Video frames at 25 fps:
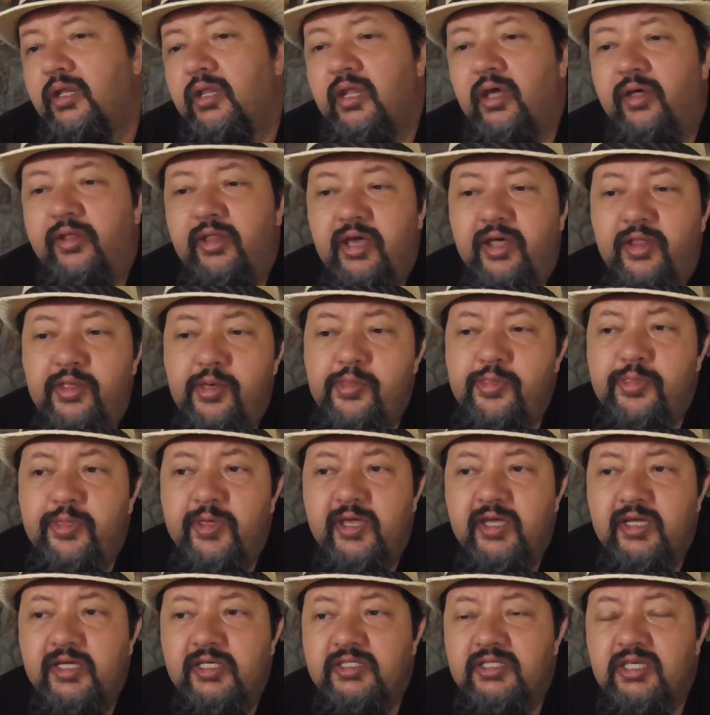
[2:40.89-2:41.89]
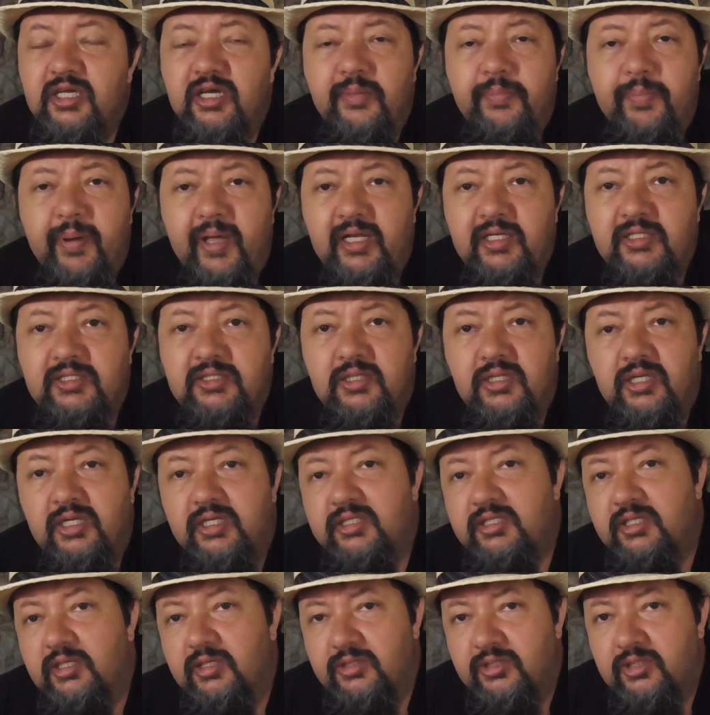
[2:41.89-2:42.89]
Now the other thing is
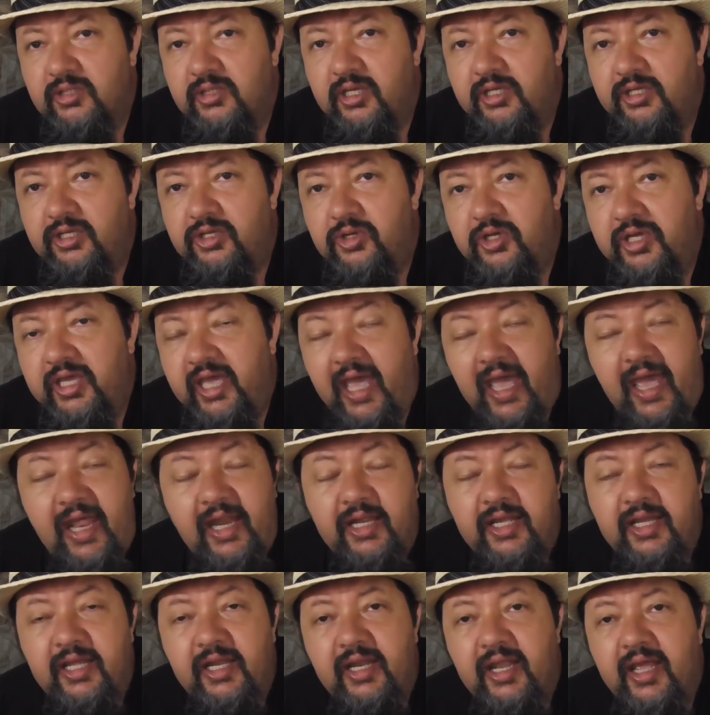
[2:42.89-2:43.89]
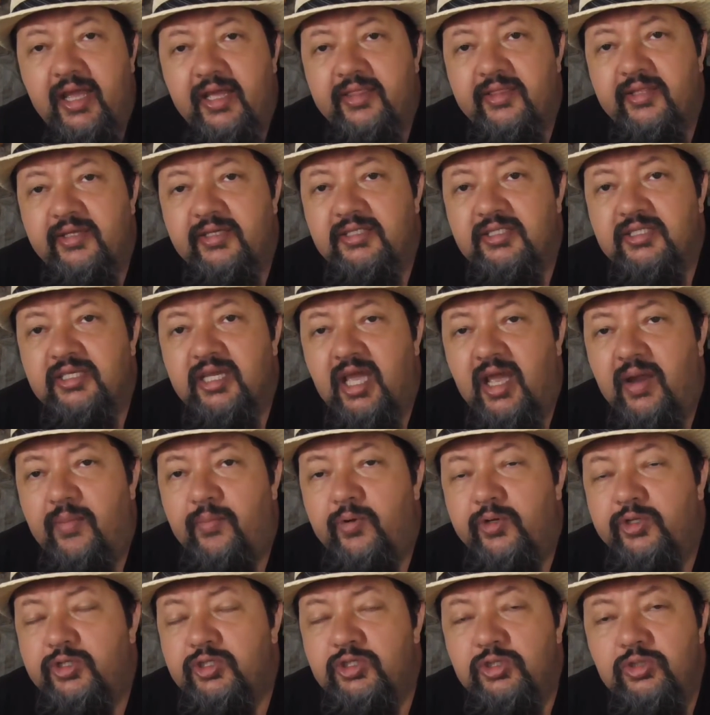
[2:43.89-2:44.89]
Panasonic tells you that you can connect this
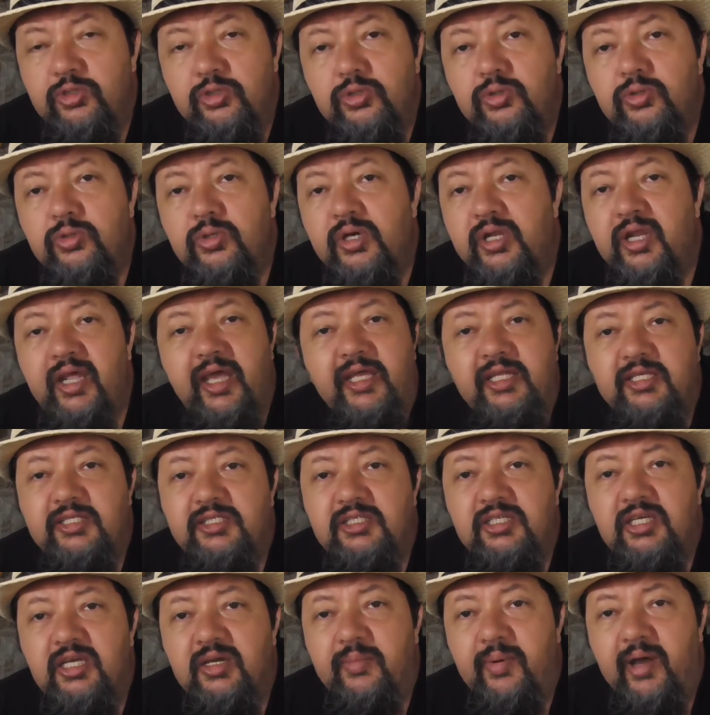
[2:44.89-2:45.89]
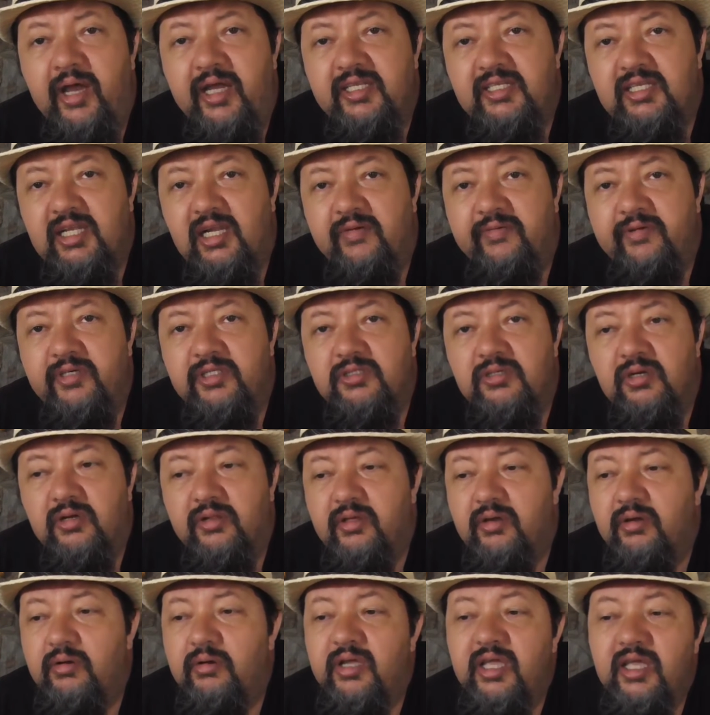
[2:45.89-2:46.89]
camera to an HDMI television,
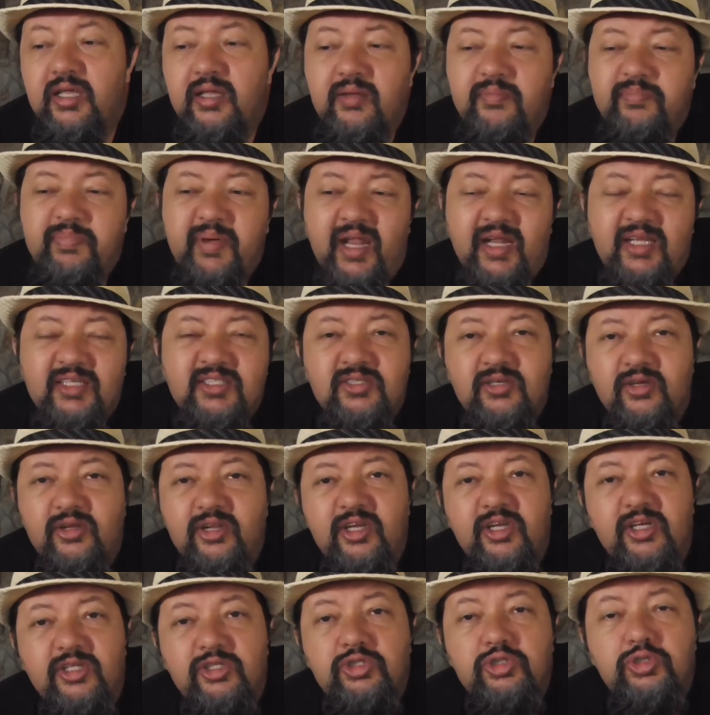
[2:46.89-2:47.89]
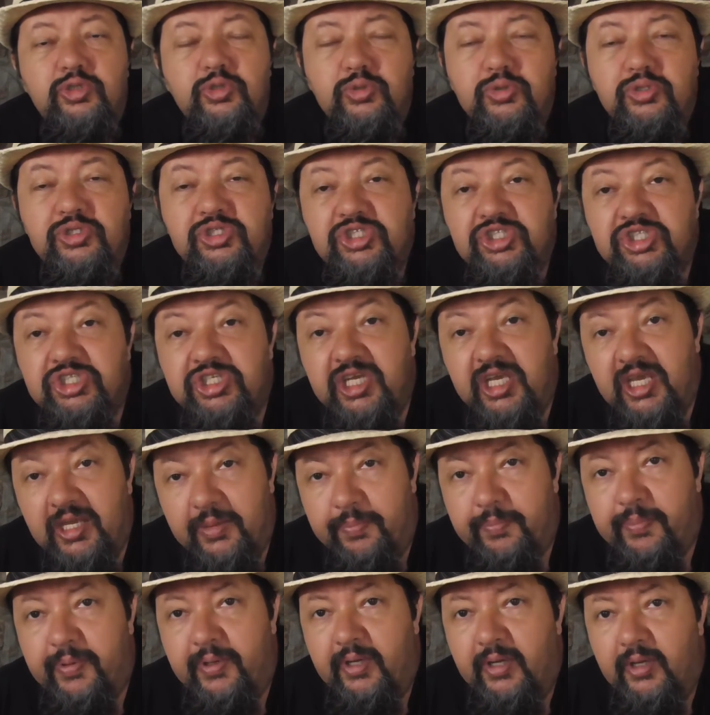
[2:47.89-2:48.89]
although Panasonic are too
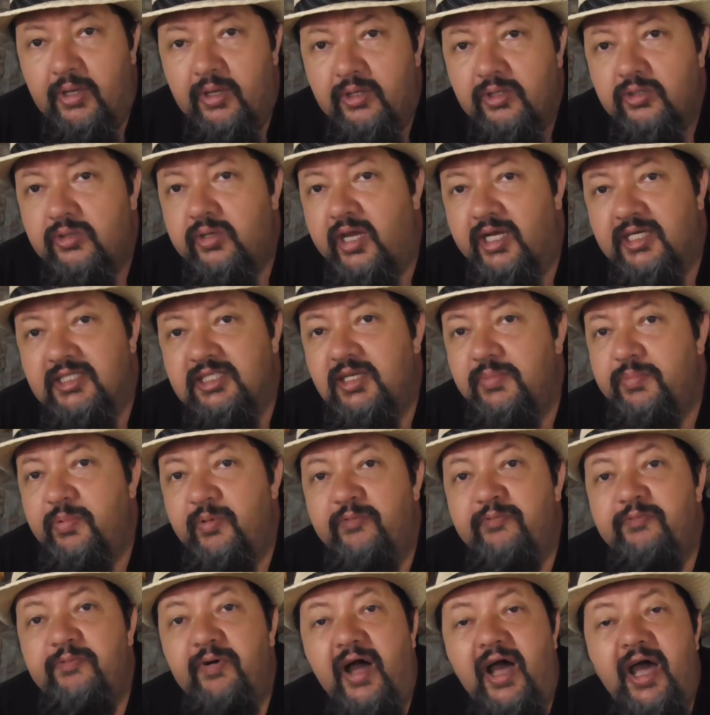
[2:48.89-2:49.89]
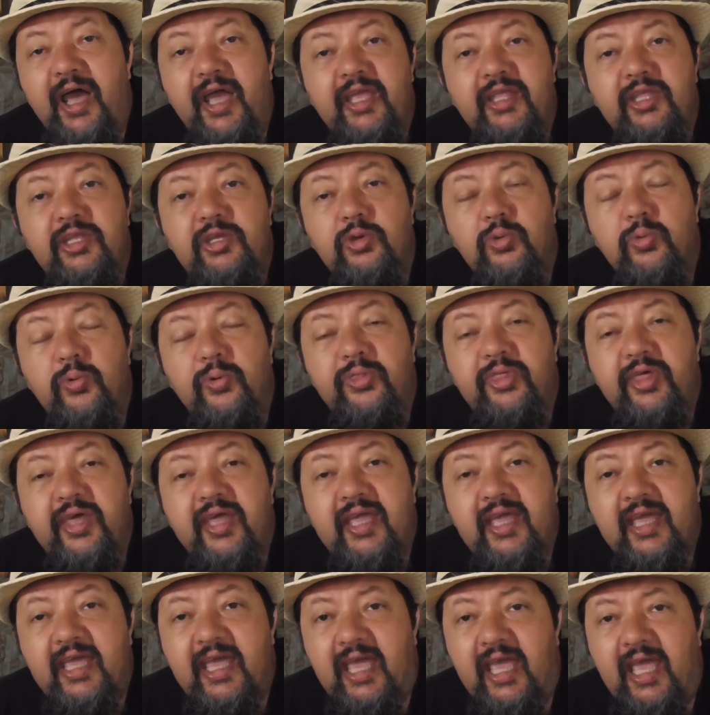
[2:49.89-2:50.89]
cheap to actually provide you with
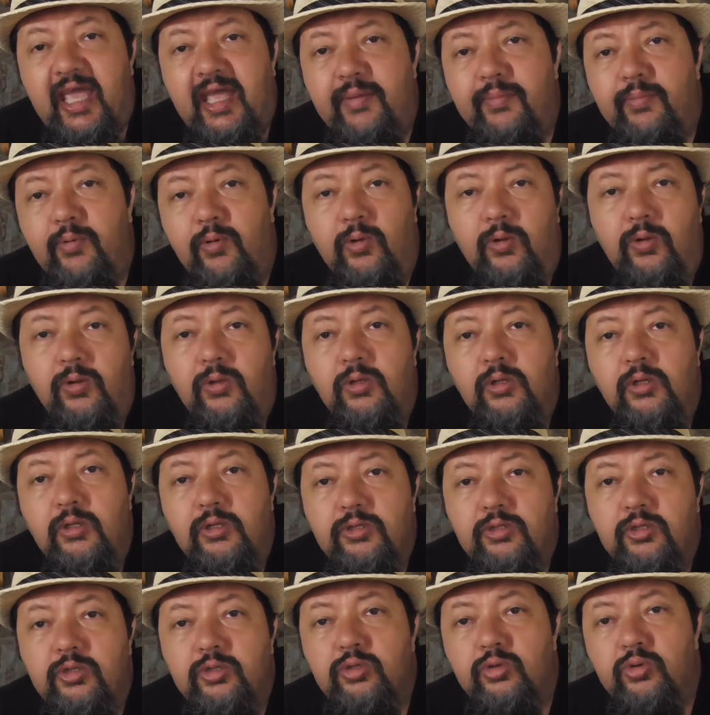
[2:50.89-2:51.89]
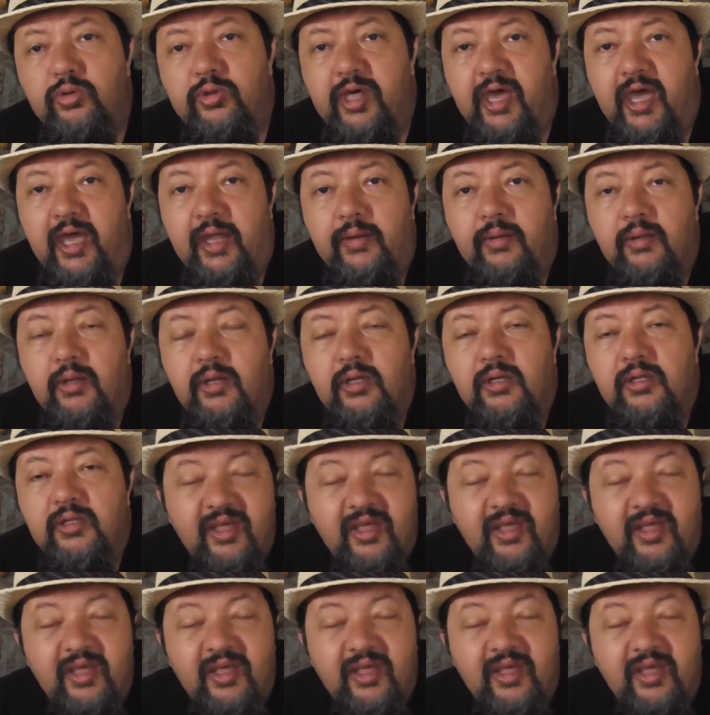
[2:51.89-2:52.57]
a cable to do that.